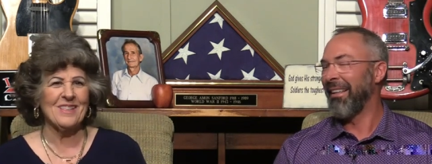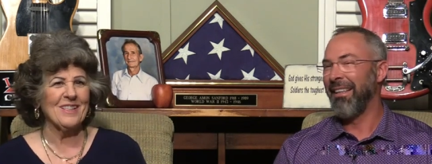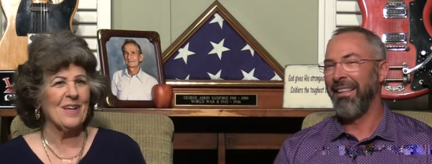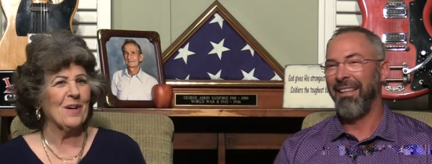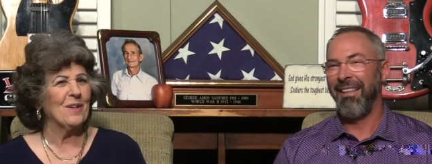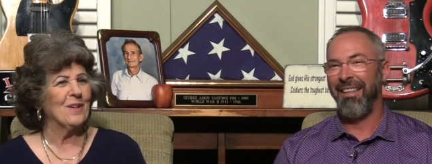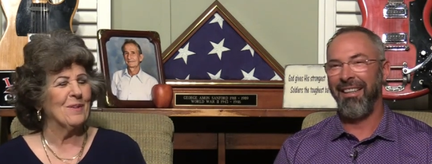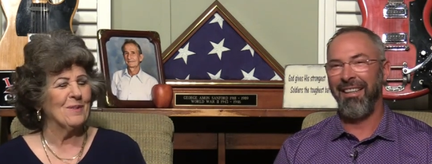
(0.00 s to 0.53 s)

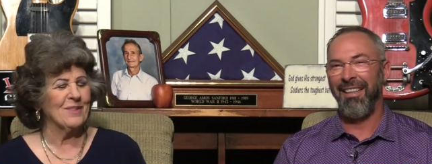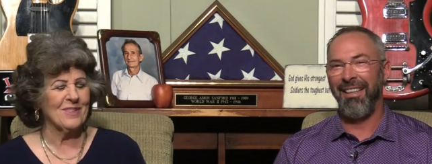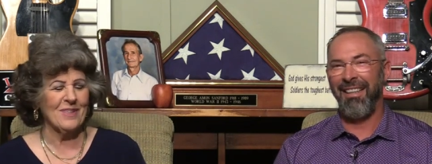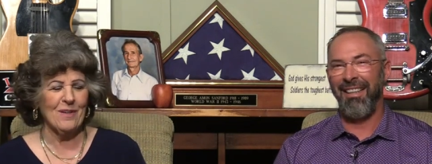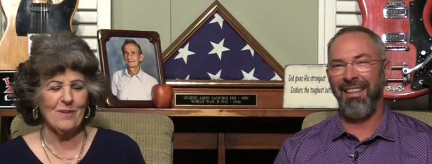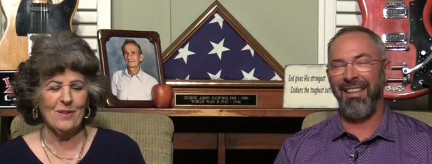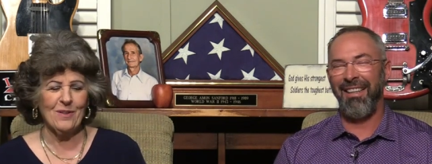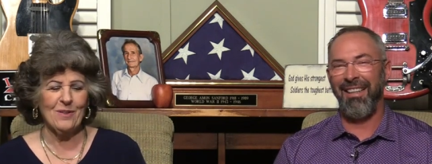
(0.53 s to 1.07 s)
Speaker 1: so, it was
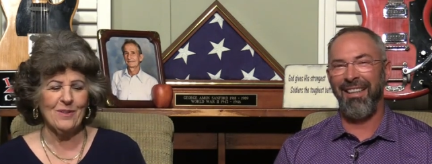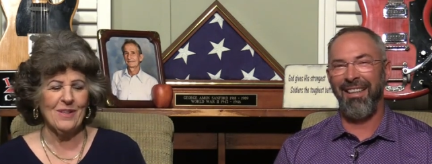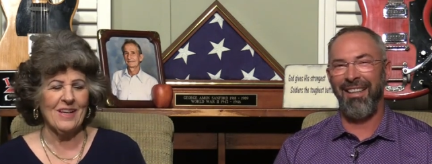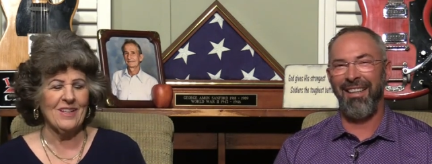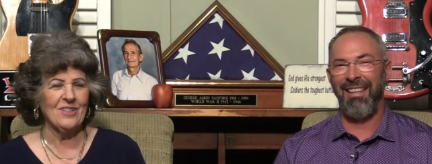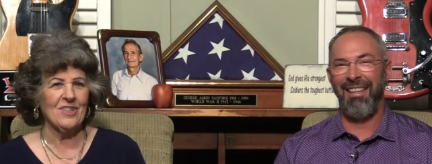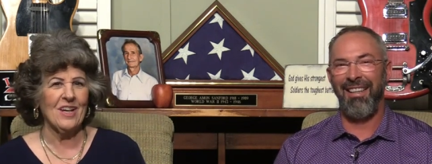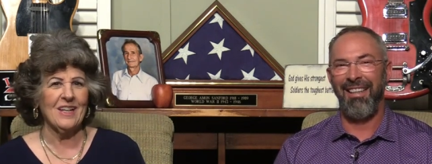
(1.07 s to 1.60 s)
so cool.
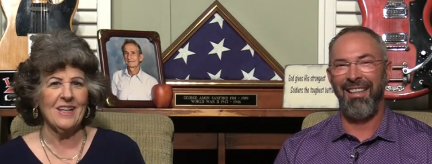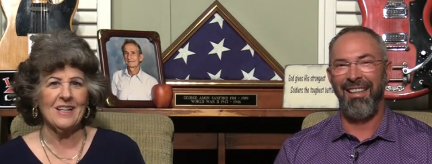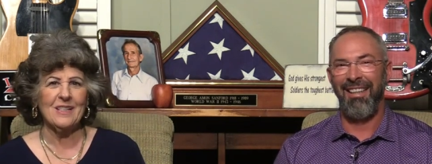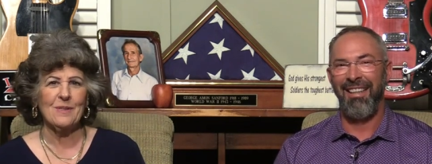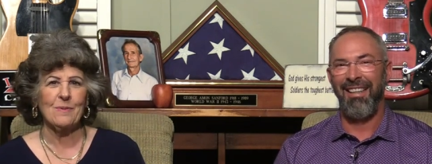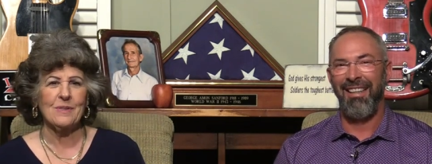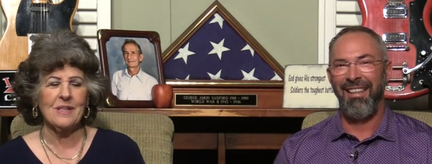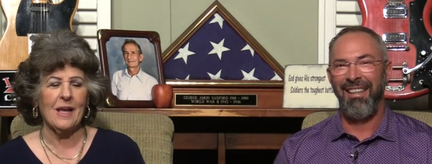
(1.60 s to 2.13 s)
and
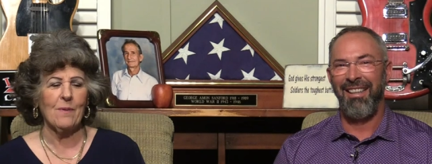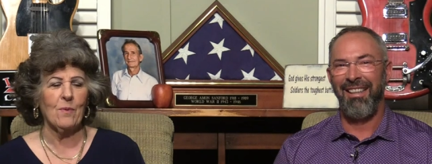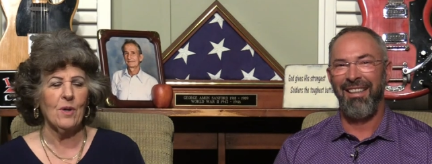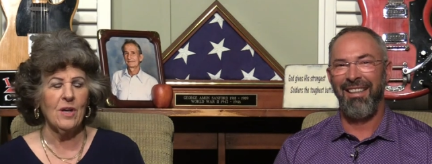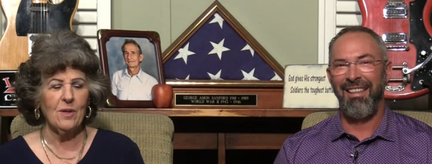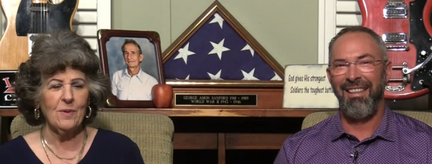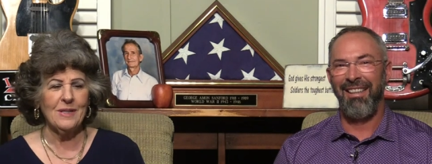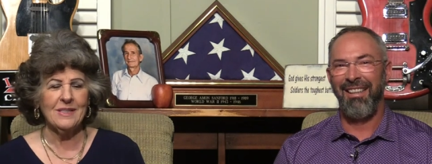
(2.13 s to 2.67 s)
JS was like, "Well,
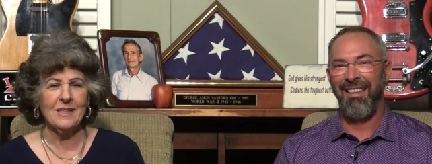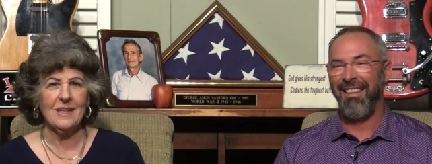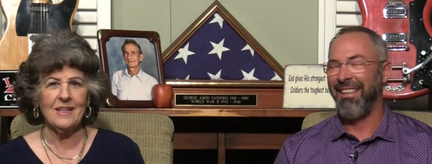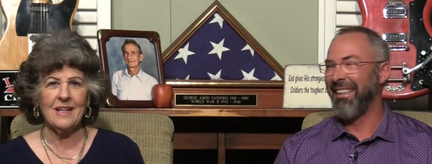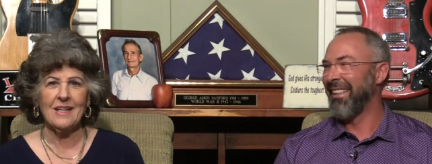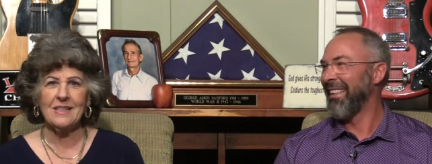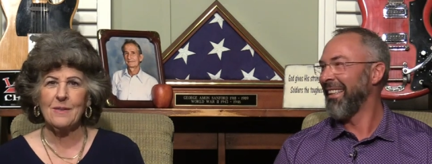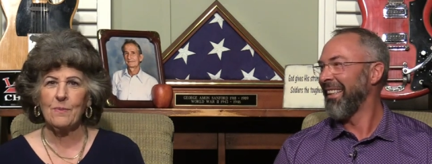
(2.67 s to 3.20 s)
who is he?"
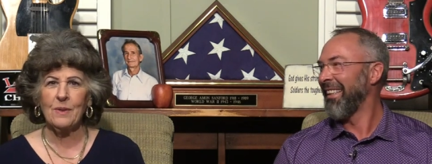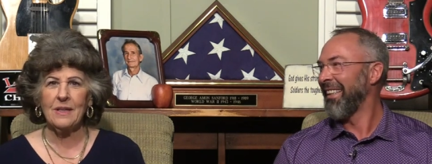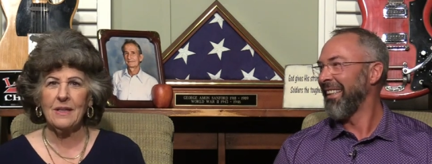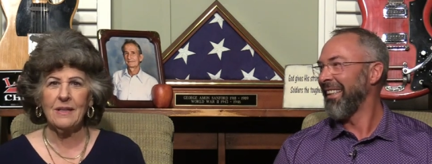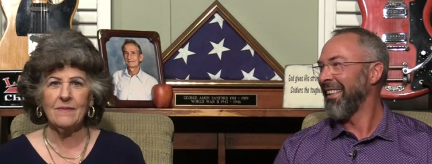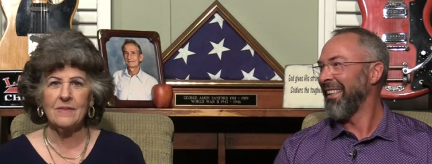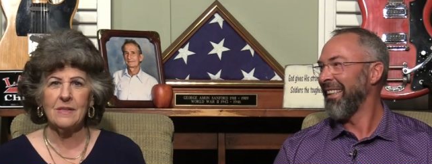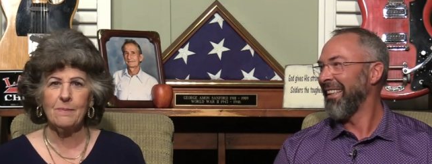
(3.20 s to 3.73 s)
And I said, "Well, he
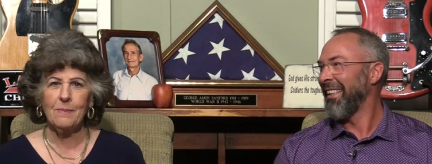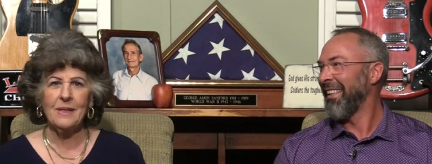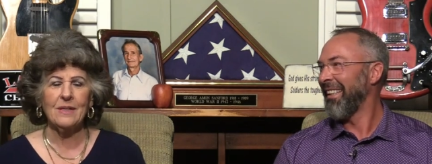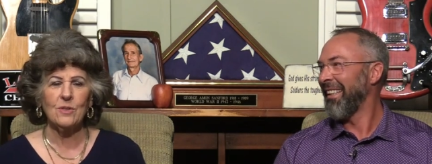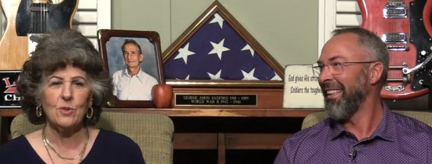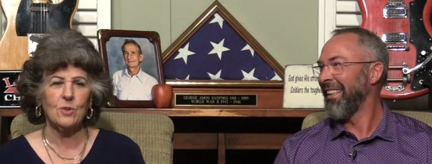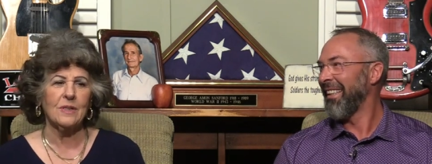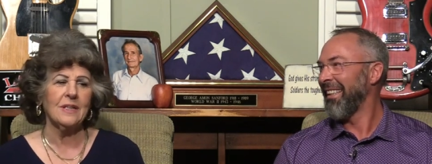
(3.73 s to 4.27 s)
lives at
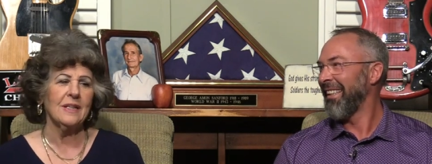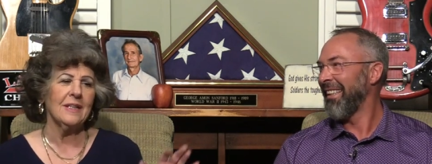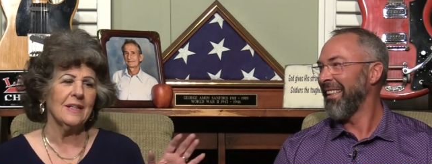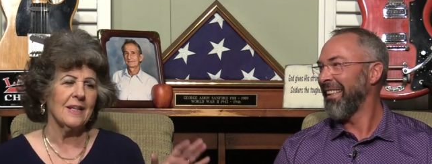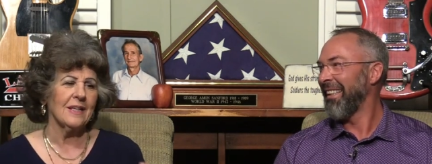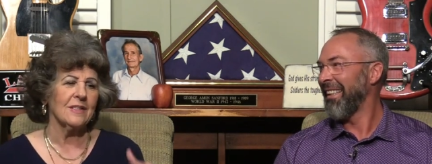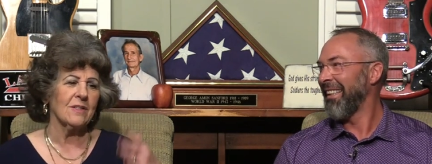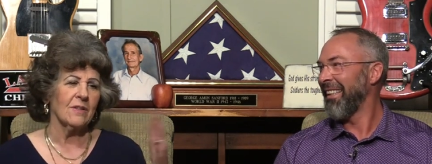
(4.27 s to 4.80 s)
Bent Tree."
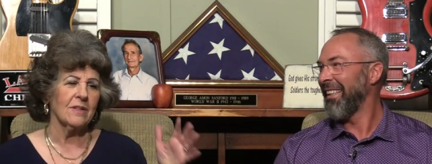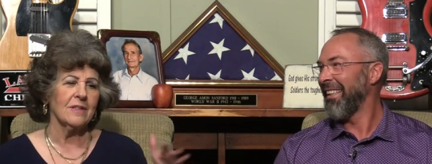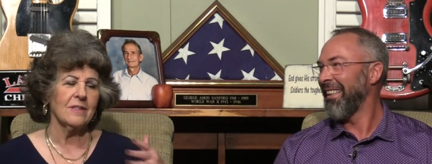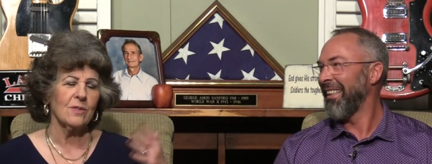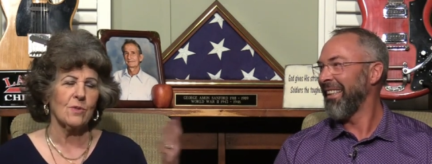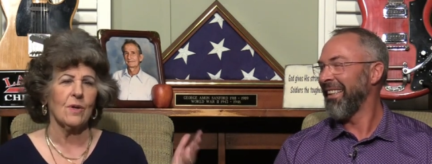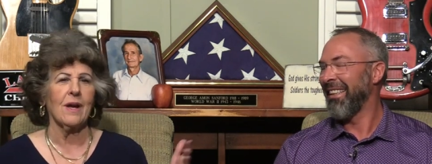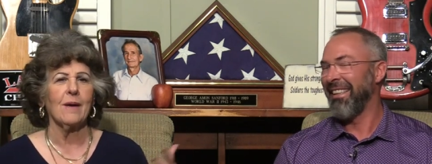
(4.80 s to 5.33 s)
And I started
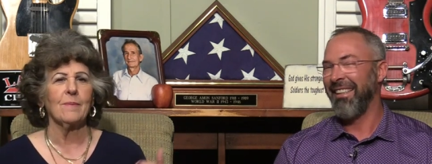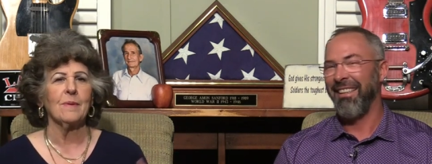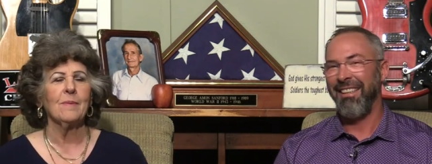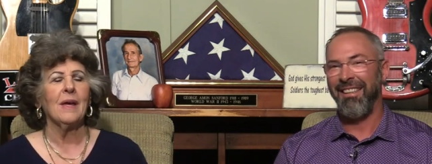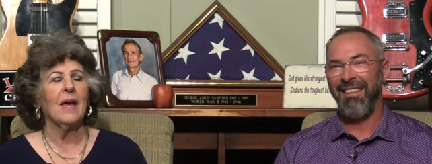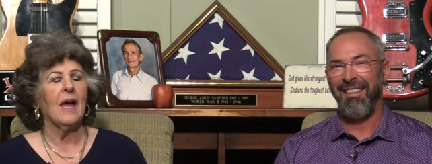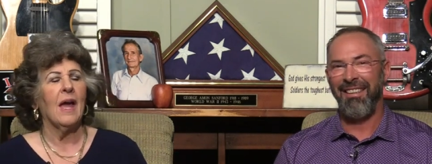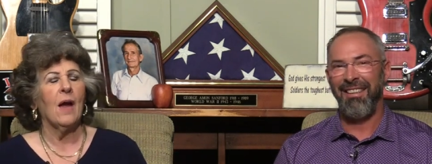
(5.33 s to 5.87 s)
describing him.
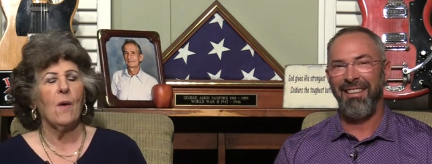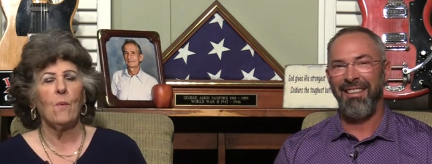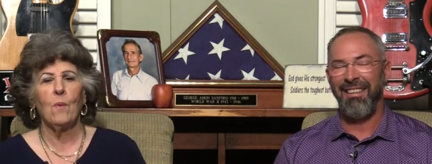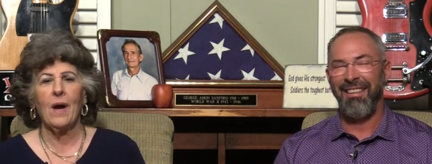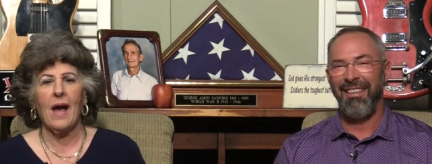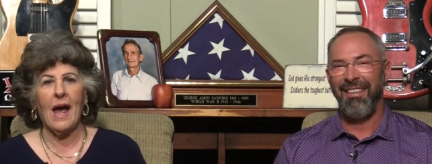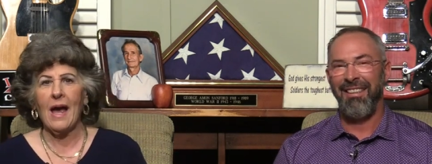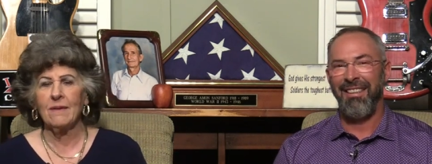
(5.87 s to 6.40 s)

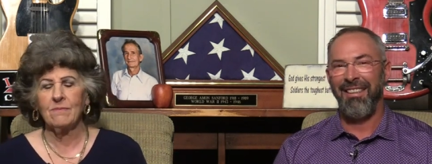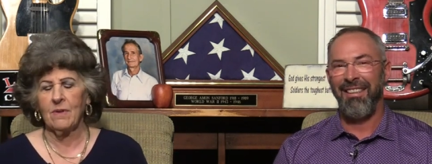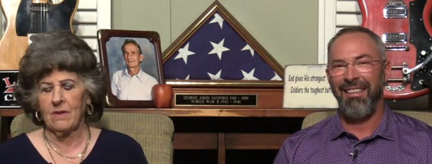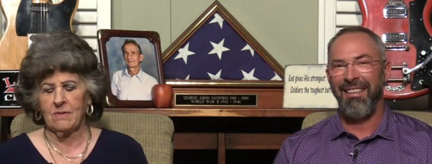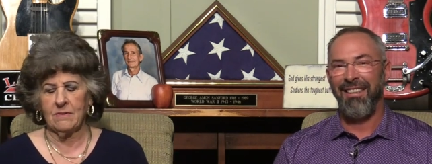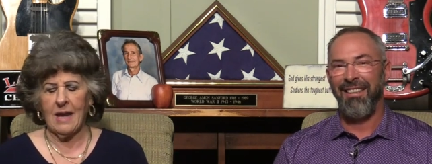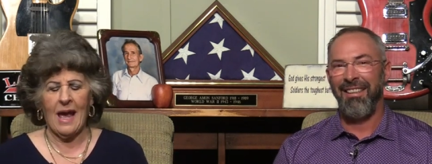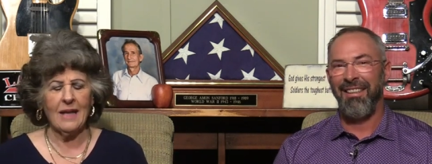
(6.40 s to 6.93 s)
Well, I,
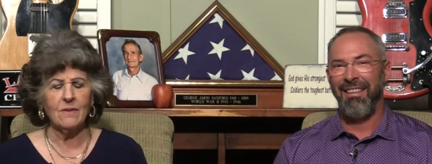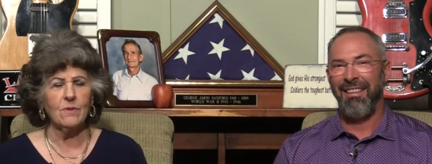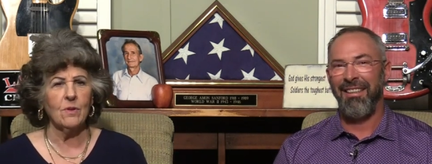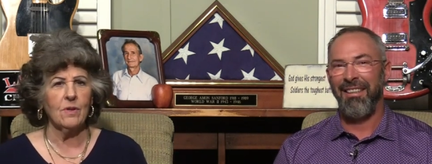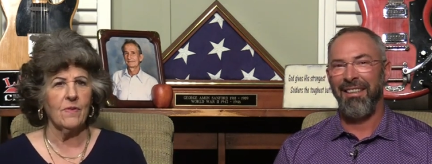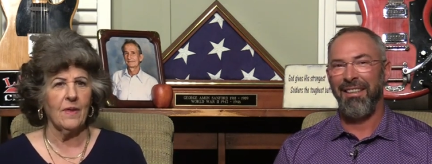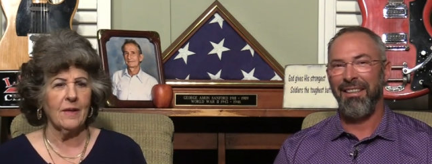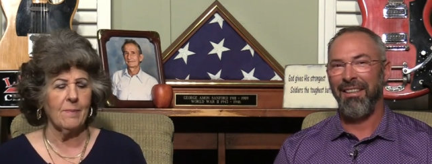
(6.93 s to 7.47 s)
I don't
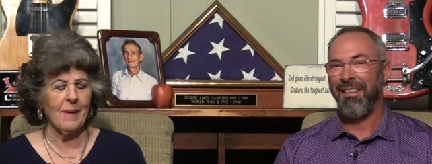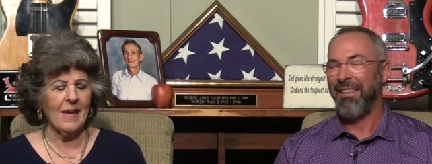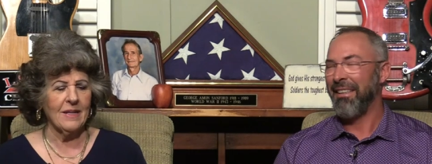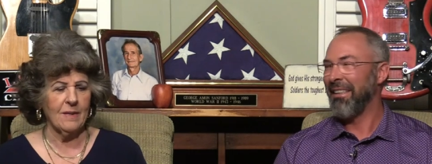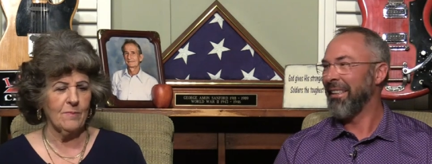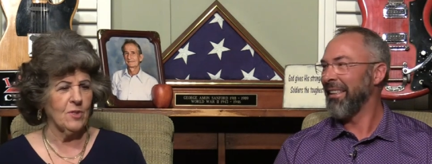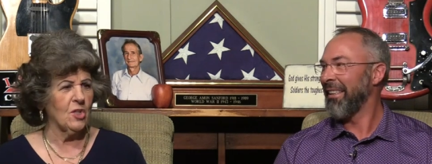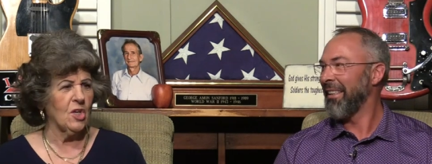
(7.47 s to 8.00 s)
know anything about
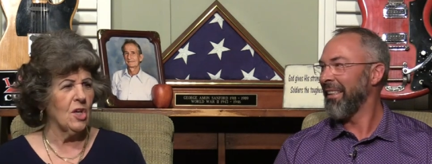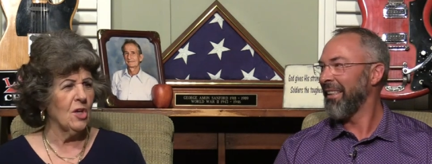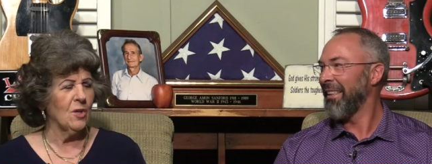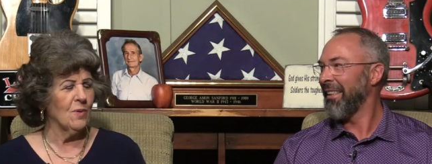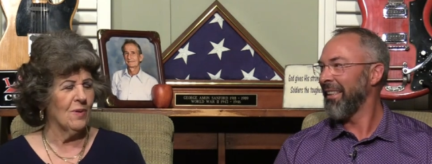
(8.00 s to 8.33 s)
him. Do you?